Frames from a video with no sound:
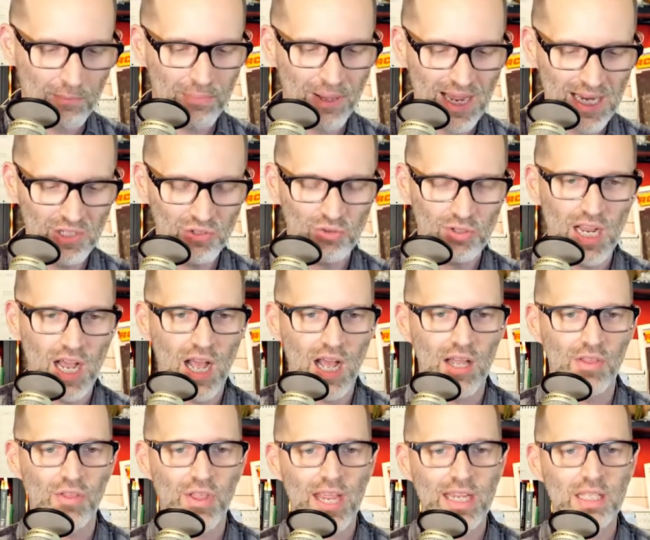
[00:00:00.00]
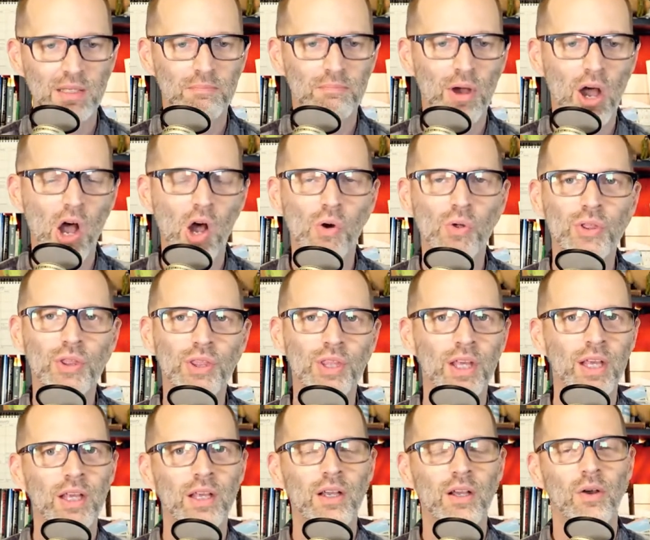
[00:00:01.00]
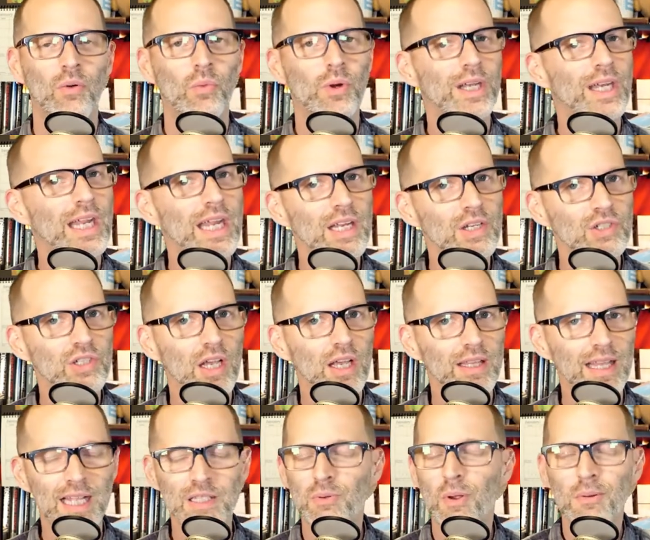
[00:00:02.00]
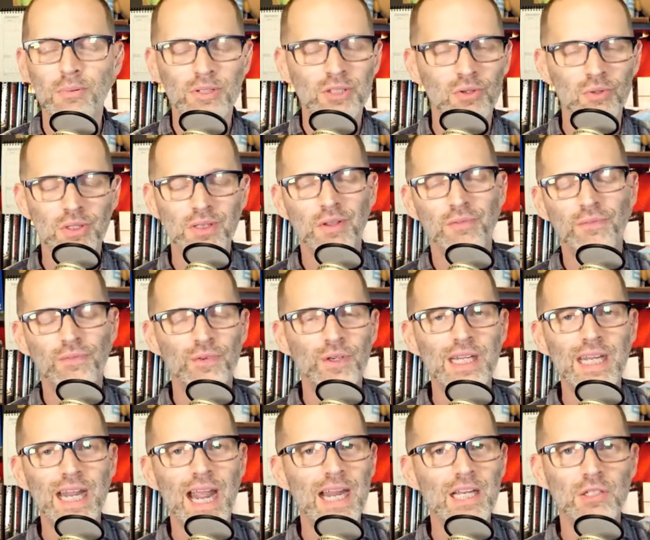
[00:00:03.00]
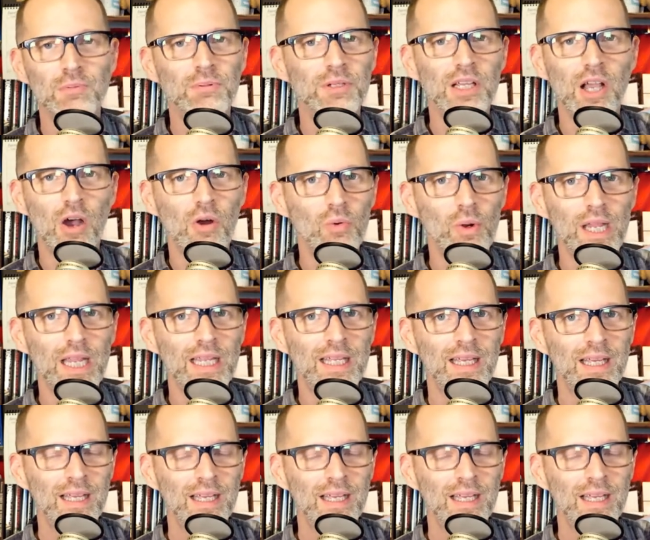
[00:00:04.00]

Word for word: Patreon. Thank you both. We need you. That's why we're doing the free HBO week.